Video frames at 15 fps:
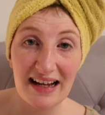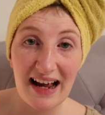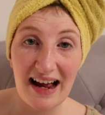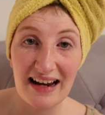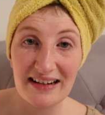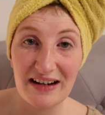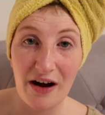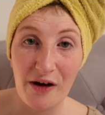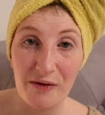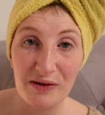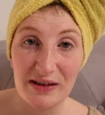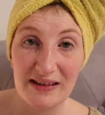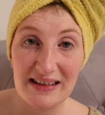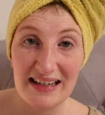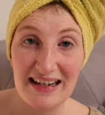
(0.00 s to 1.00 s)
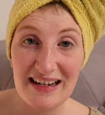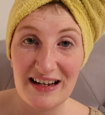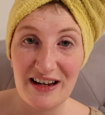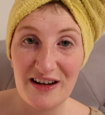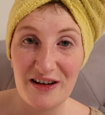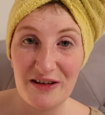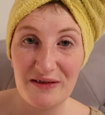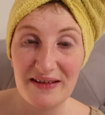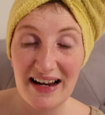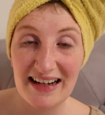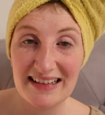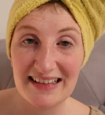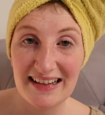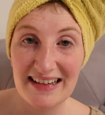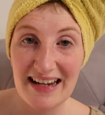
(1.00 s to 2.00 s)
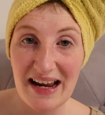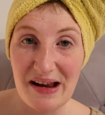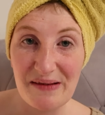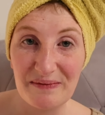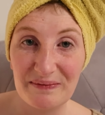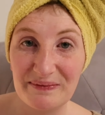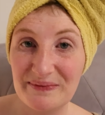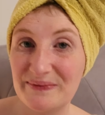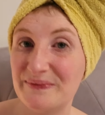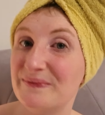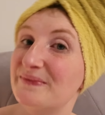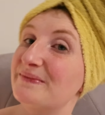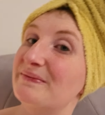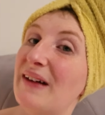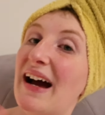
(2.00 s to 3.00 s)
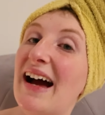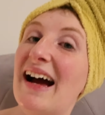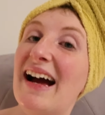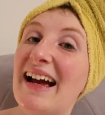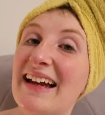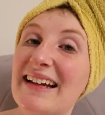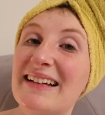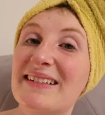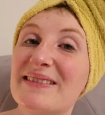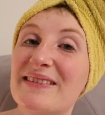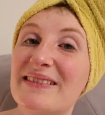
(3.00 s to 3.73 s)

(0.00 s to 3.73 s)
and I will see you next Sunday. Bye.